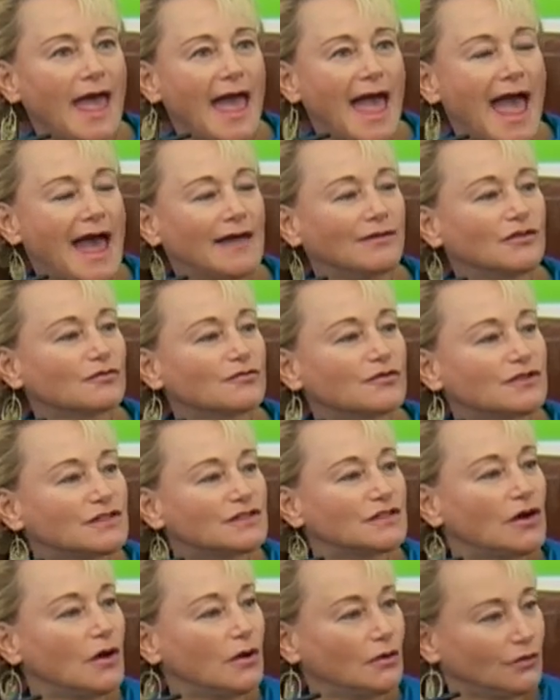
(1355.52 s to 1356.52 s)
And the
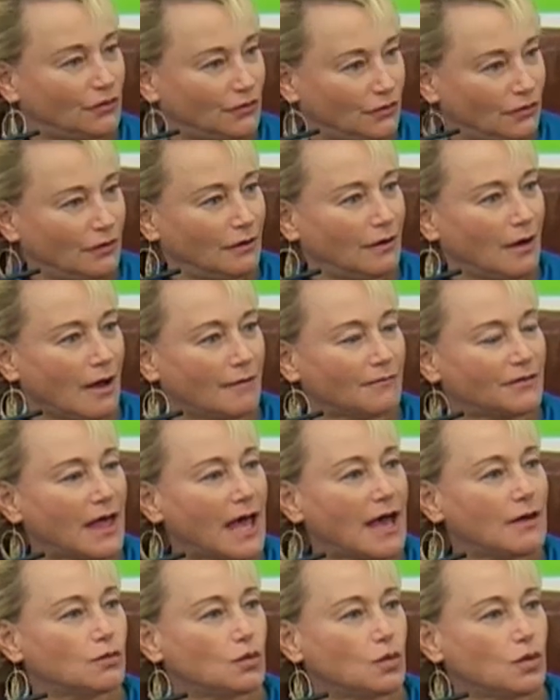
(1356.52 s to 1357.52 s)
result of
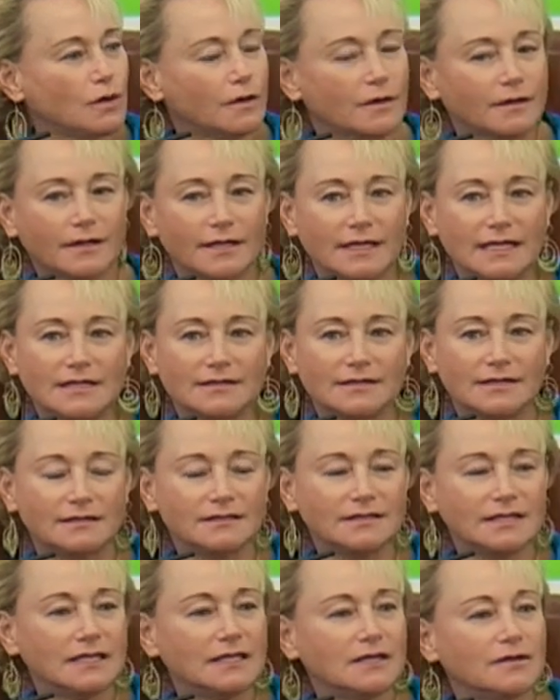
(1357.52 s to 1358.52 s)
that work is a
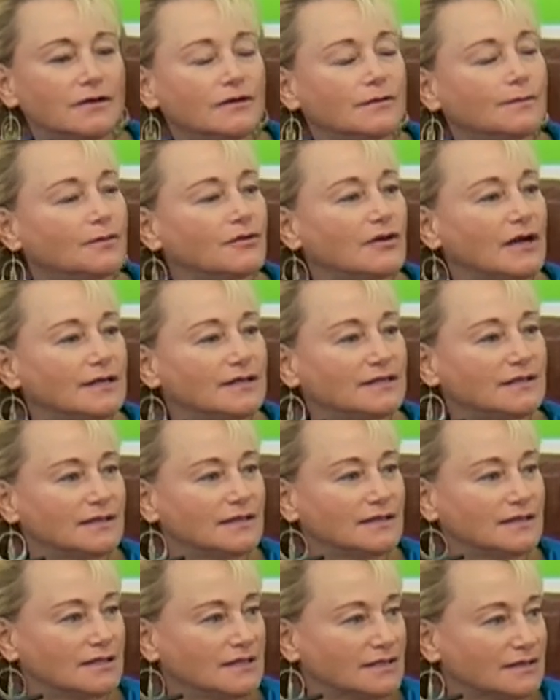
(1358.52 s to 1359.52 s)
tiered pricing
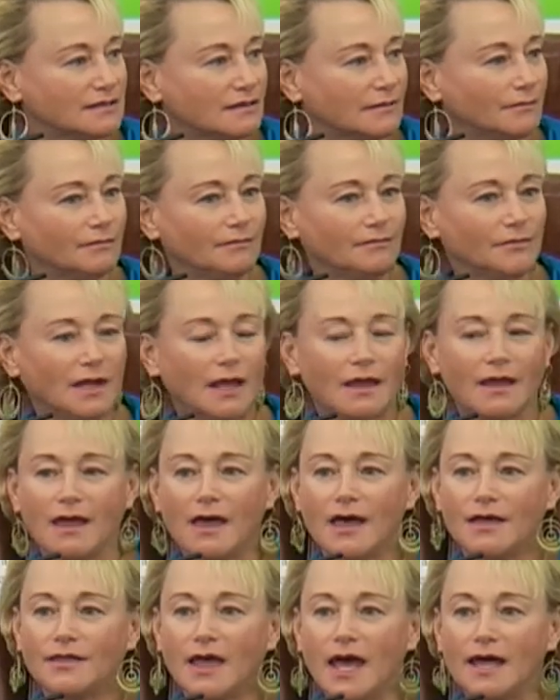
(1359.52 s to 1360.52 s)
system
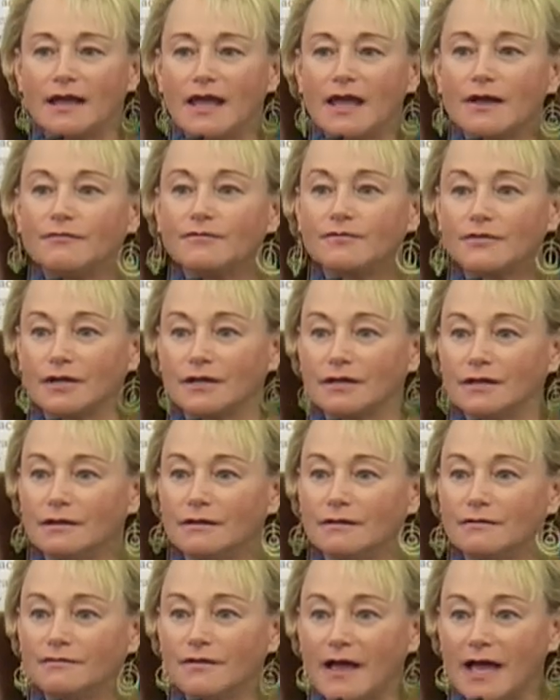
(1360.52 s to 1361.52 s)
that every
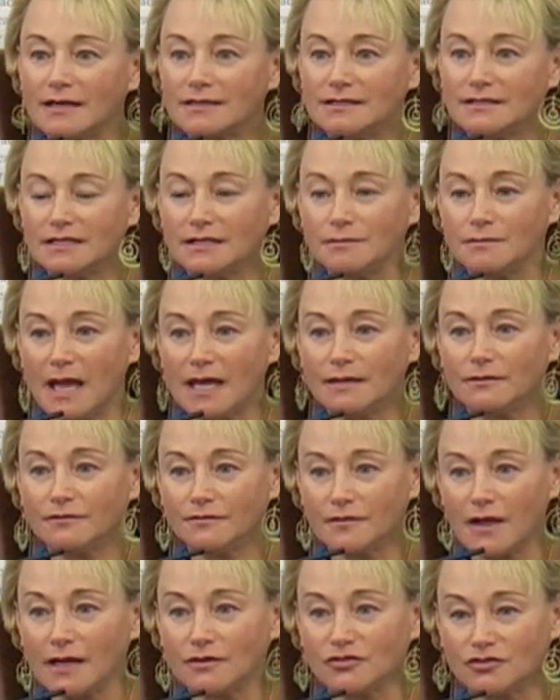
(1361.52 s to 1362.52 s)
vaccine
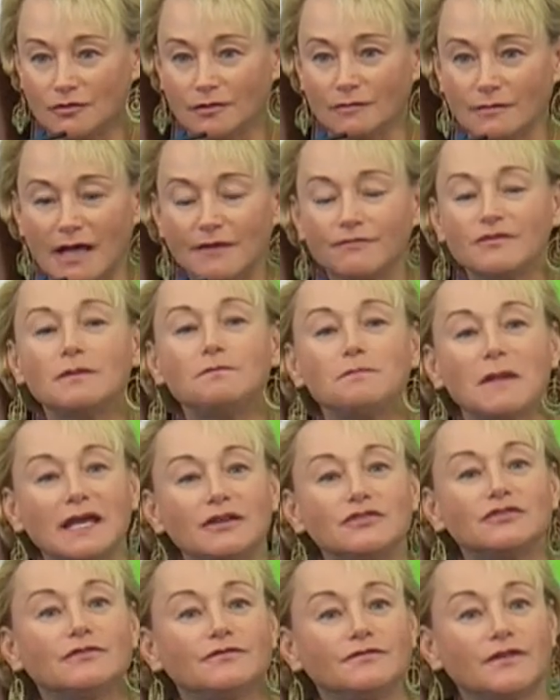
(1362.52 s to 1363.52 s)
manufacturer, every
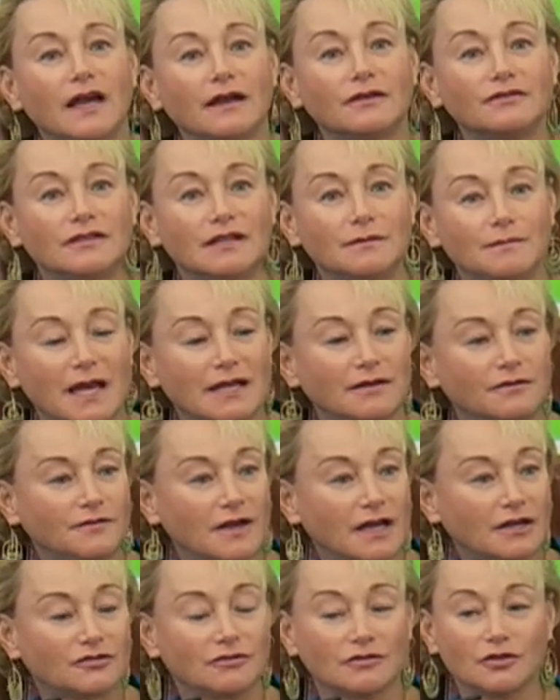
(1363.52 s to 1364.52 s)
major vaccine
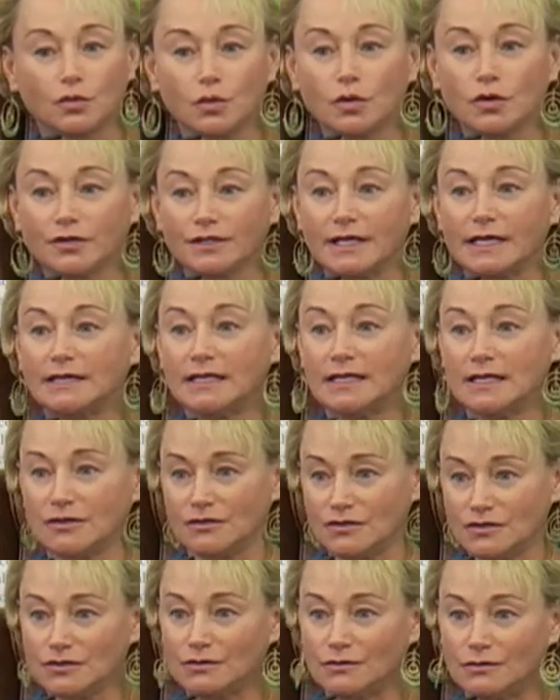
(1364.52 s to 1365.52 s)
manufacturer in the world
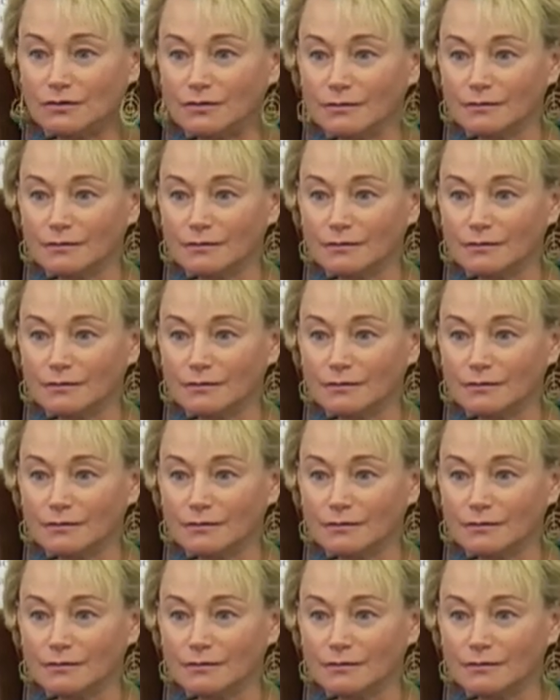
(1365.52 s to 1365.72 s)
adheres to.